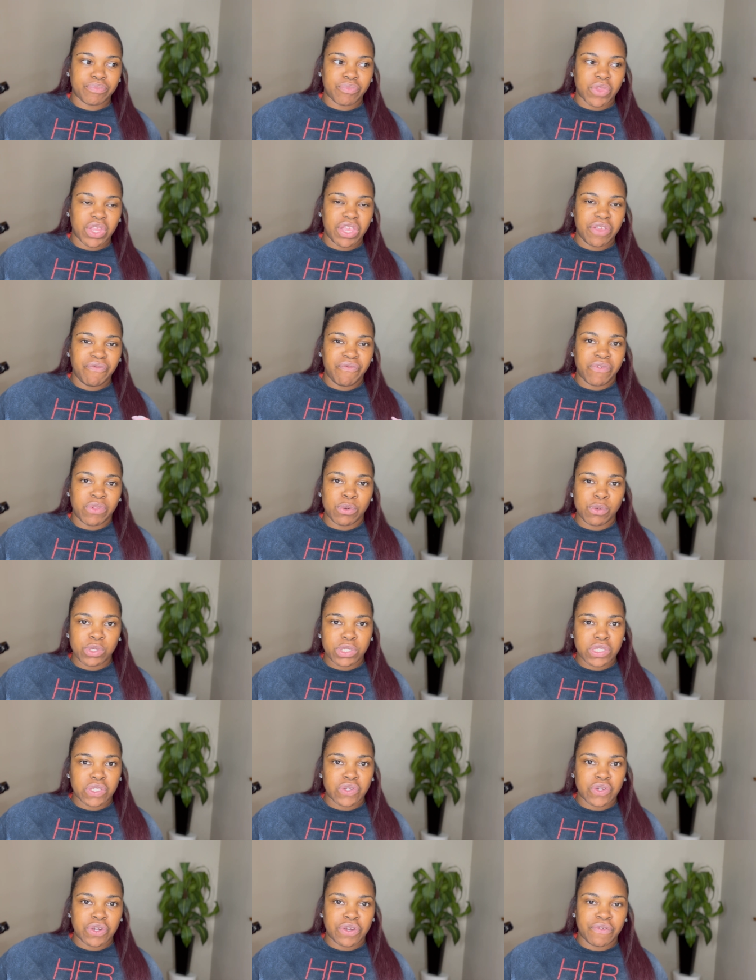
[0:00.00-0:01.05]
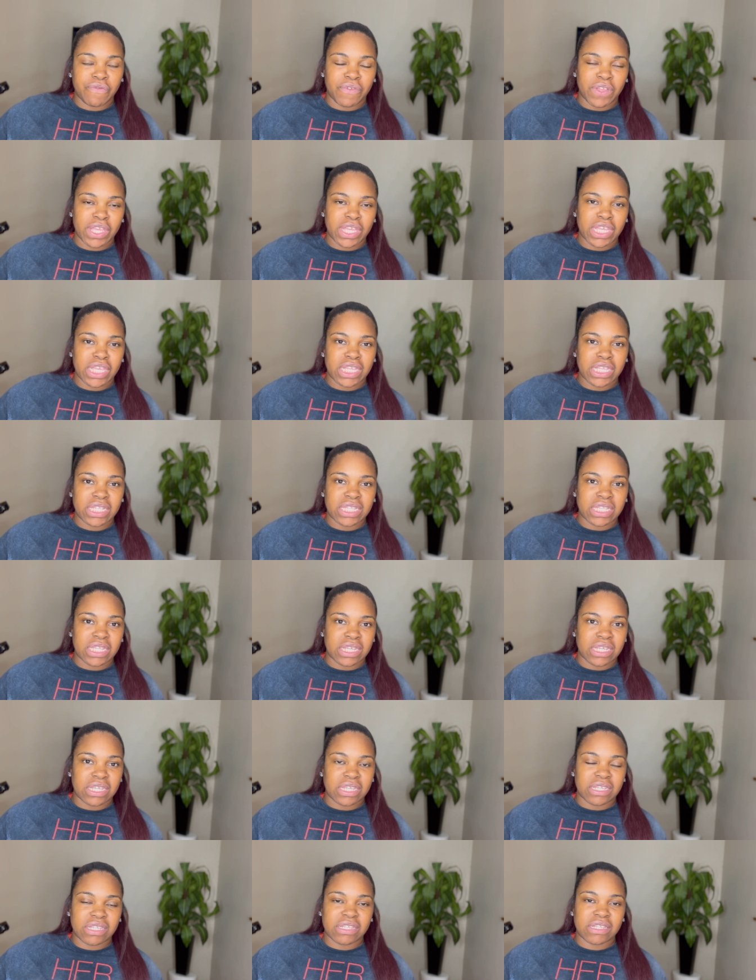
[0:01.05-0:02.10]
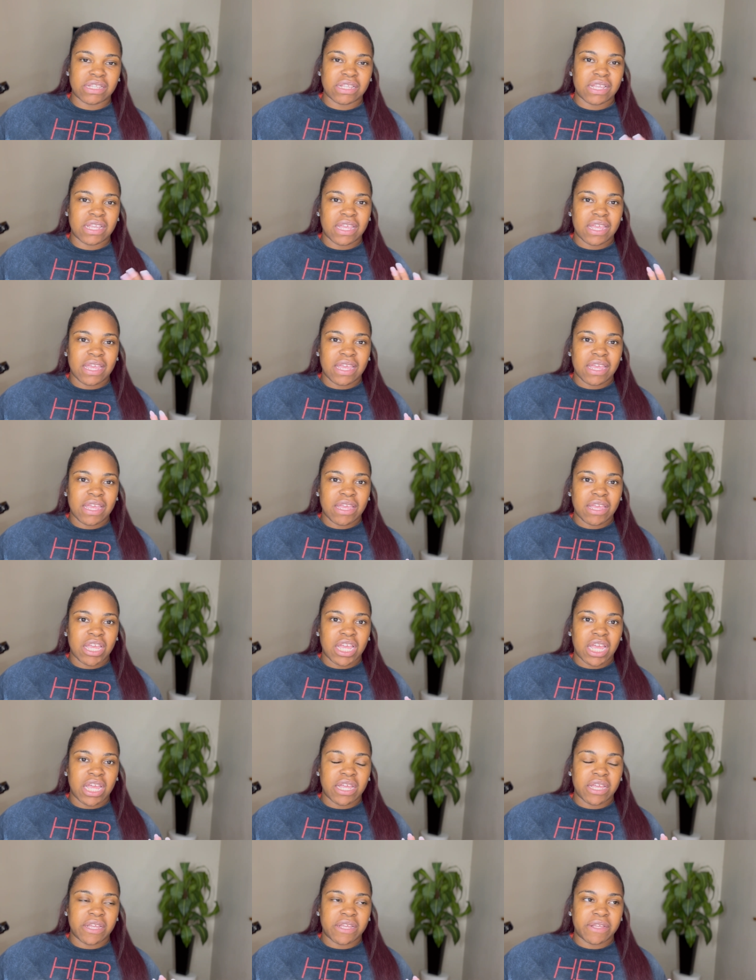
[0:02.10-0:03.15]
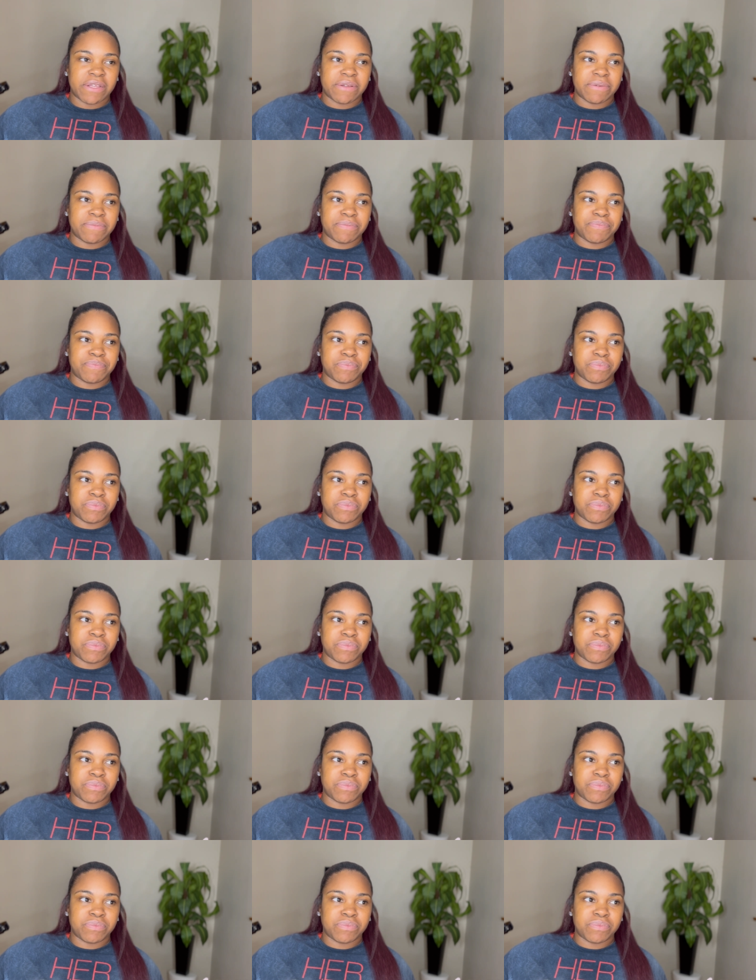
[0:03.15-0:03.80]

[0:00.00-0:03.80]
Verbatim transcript: influencer events and um,